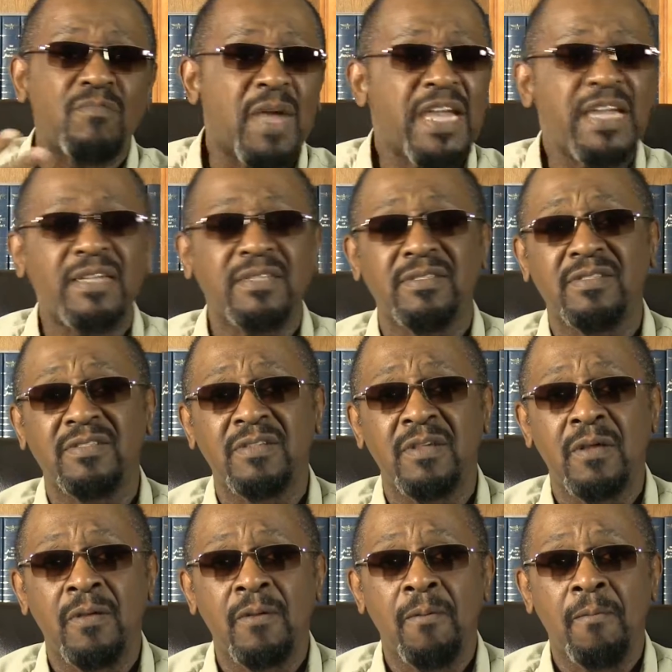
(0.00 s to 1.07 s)
means.
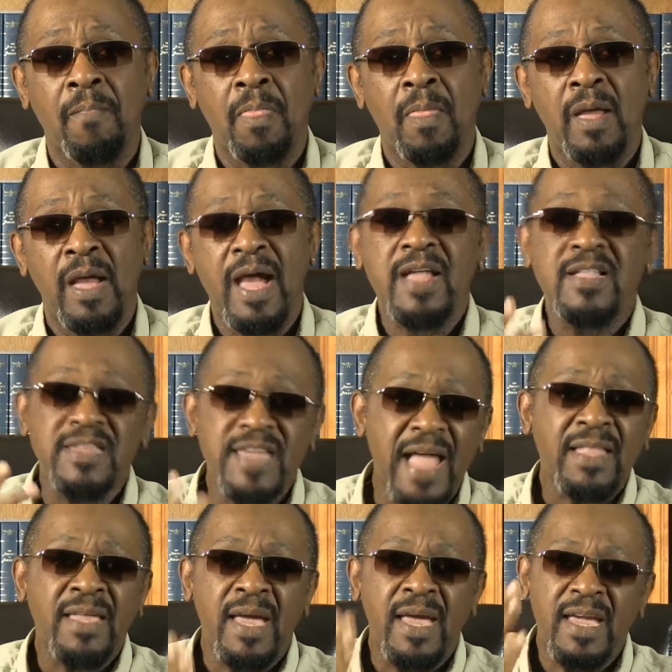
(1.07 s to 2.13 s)
And
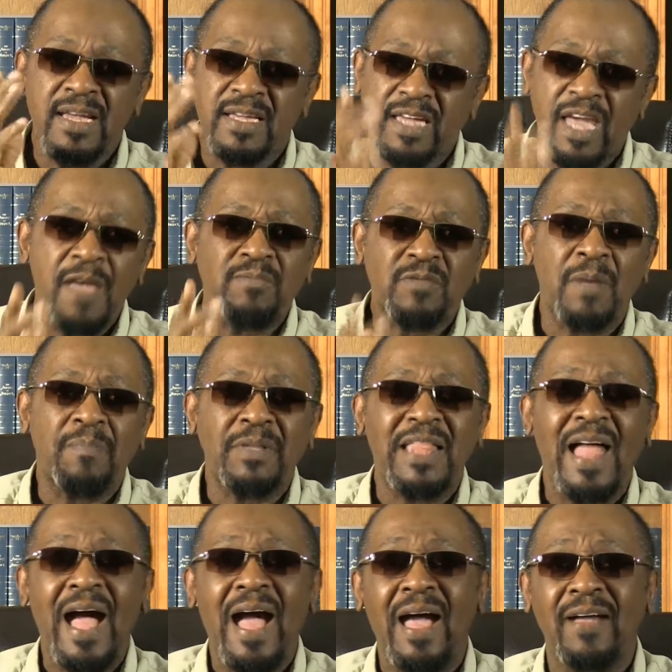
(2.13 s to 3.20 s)
yet, He keeps up
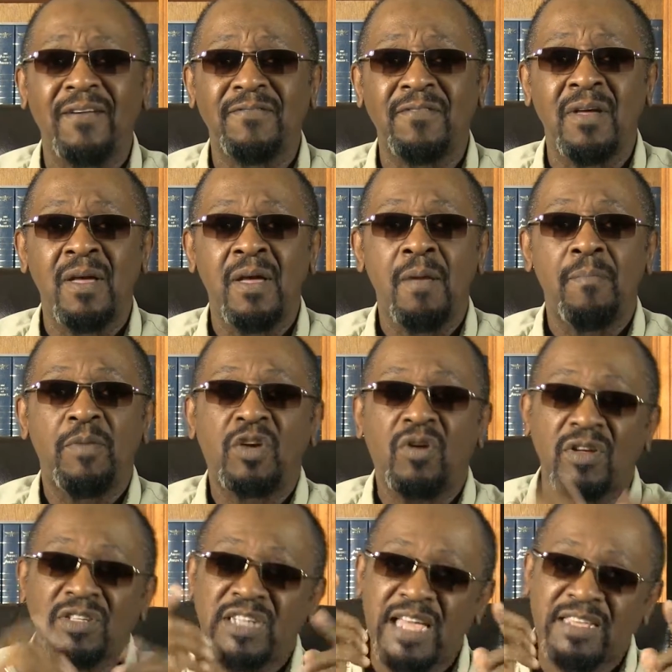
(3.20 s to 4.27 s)
alive
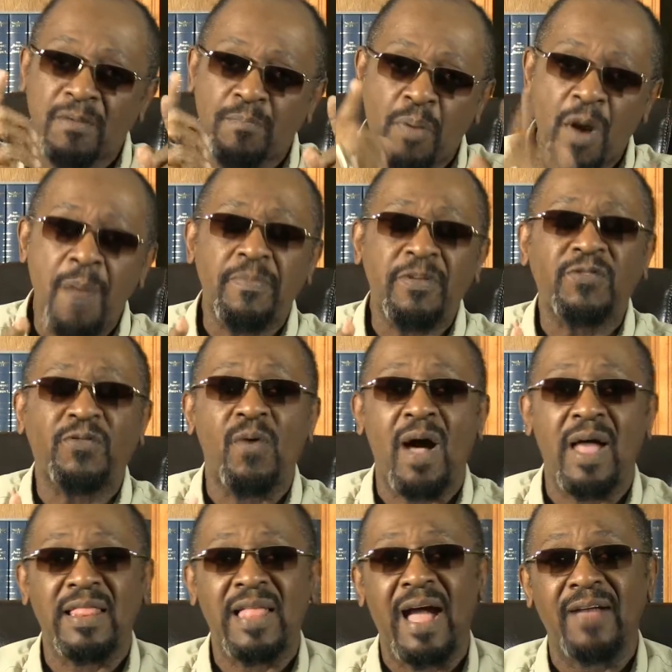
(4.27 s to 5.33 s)
because He has a purpose for
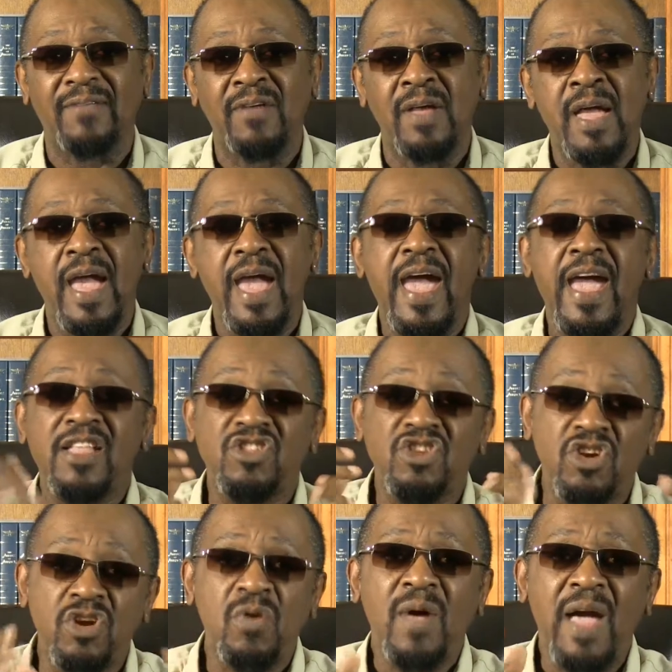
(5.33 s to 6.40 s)
our life. And
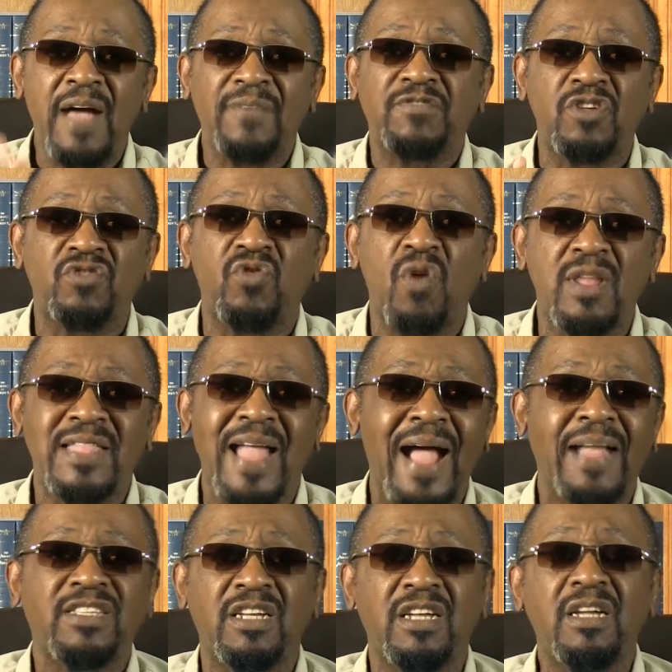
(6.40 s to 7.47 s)
you have to draw
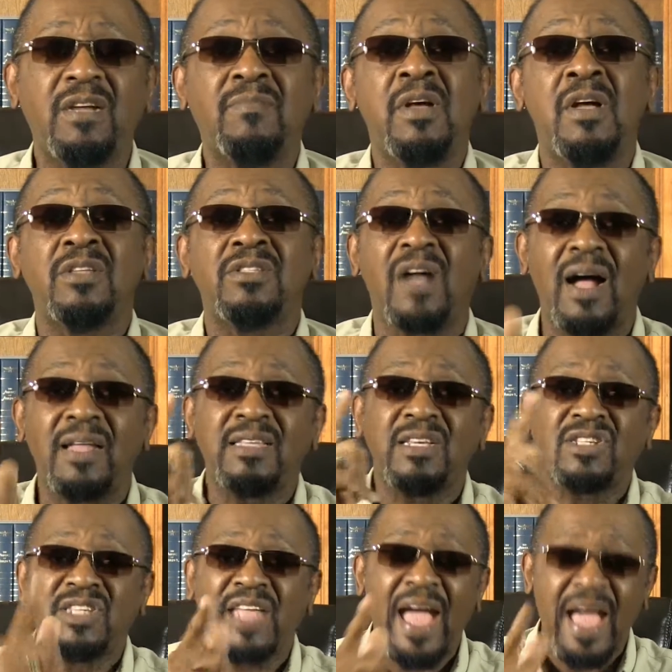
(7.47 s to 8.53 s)
nigh to Him to
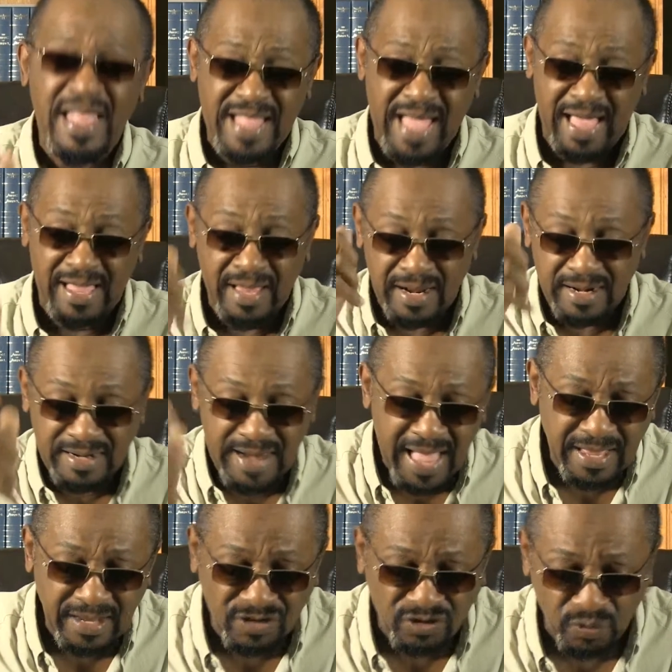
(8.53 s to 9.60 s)
understand that.
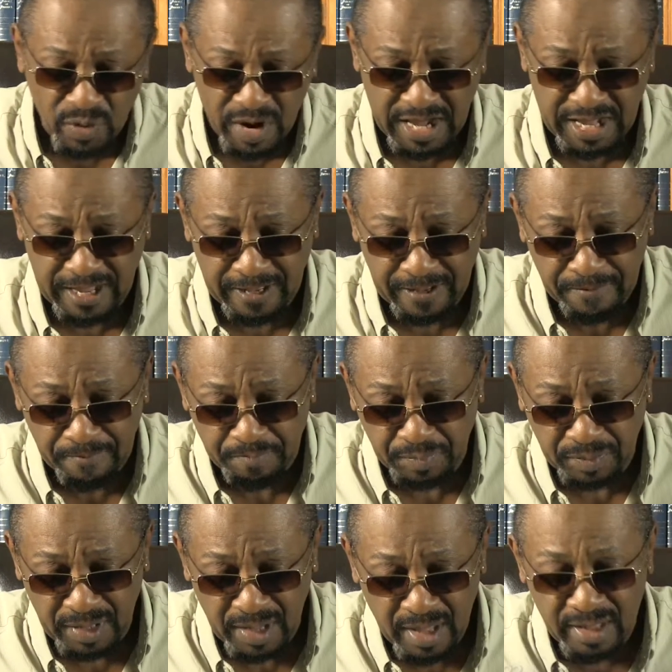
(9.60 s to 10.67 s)
Let us read
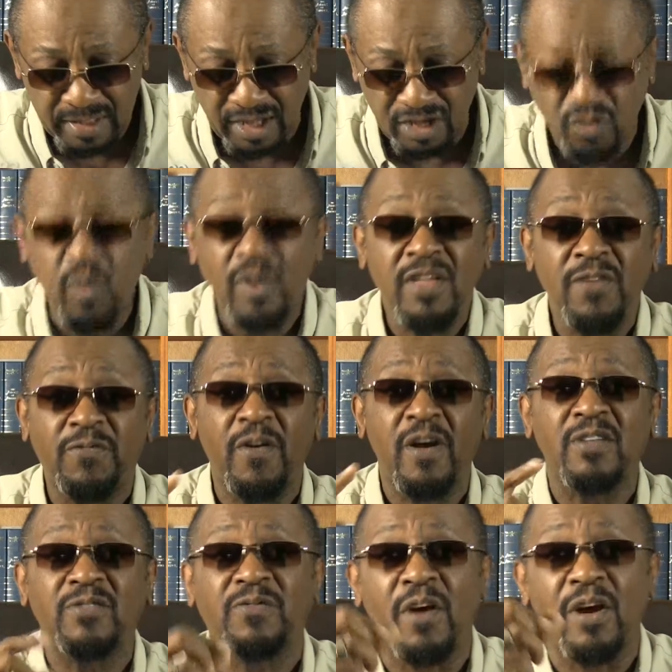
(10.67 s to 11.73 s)
the
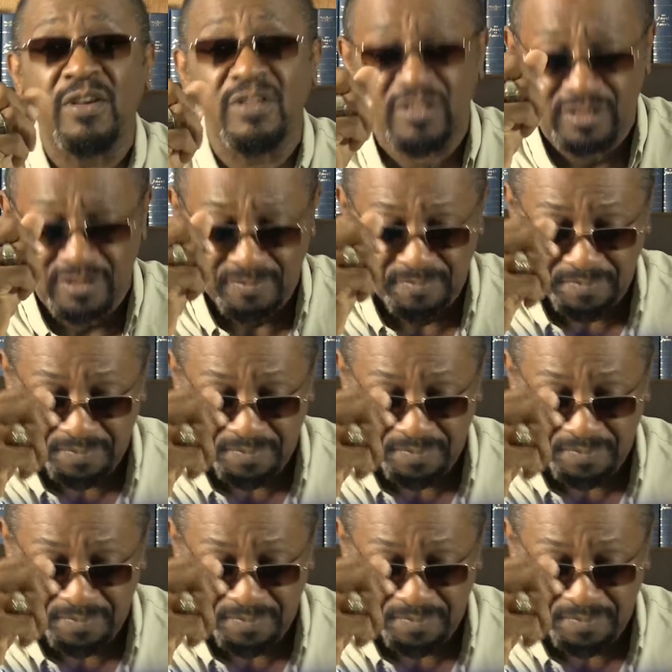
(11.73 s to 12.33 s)
21st verse.